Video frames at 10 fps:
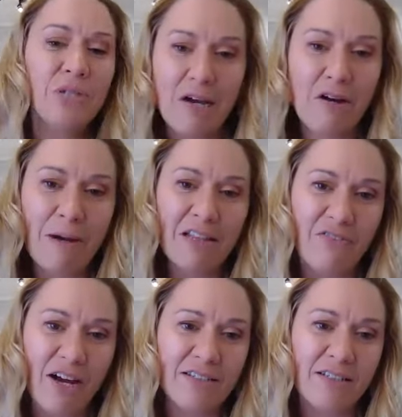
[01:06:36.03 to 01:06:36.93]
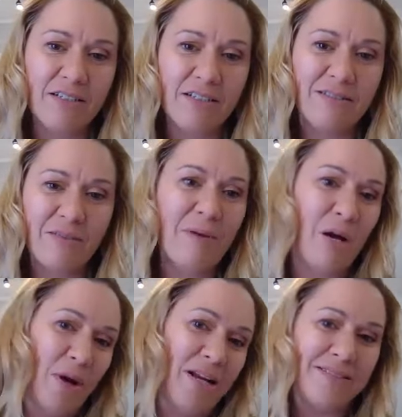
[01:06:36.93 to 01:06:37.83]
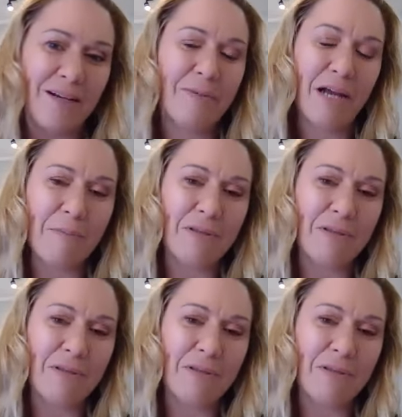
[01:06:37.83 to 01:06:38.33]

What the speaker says: care about the fact that my wedding's coming up,